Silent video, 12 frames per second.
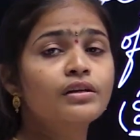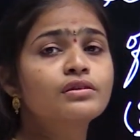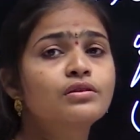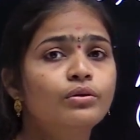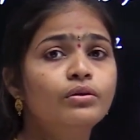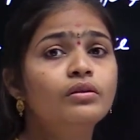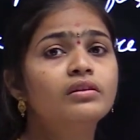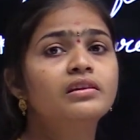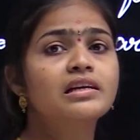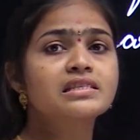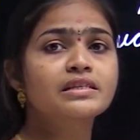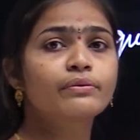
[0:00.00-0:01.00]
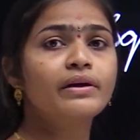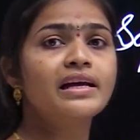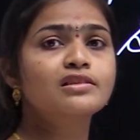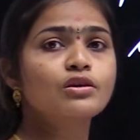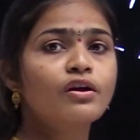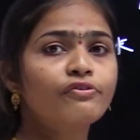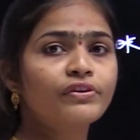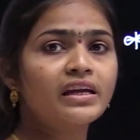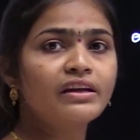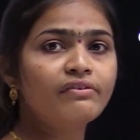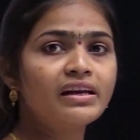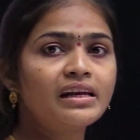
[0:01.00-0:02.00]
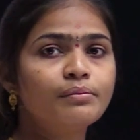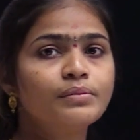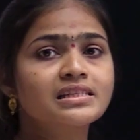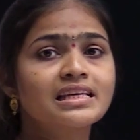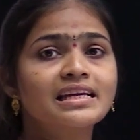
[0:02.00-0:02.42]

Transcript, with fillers: So the squares of even numbers